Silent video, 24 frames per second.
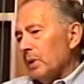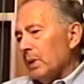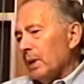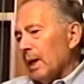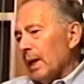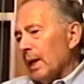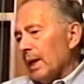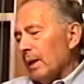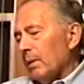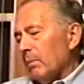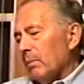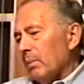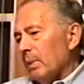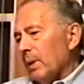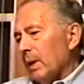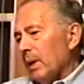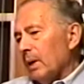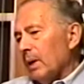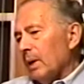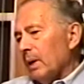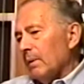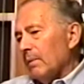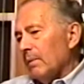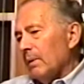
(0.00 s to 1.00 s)
that I can pay
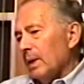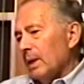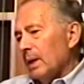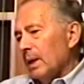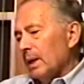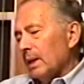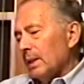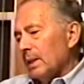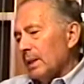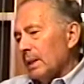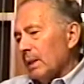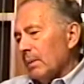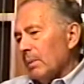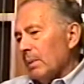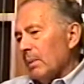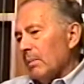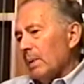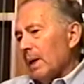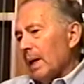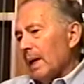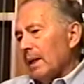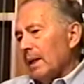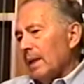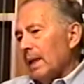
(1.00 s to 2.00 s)
off some of
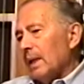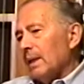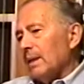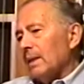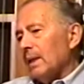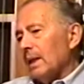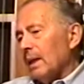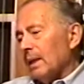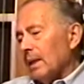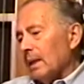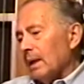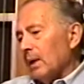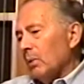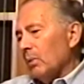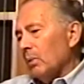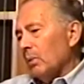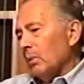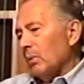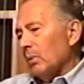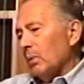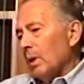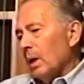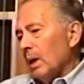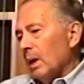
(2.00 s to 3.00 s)
my debts, I think
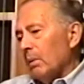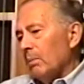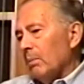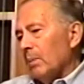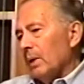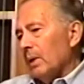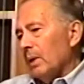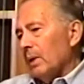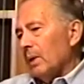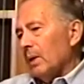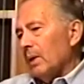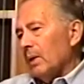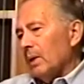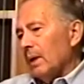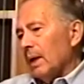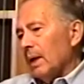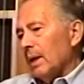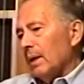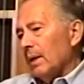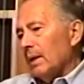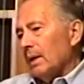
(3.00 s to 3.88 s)
I'll be all right.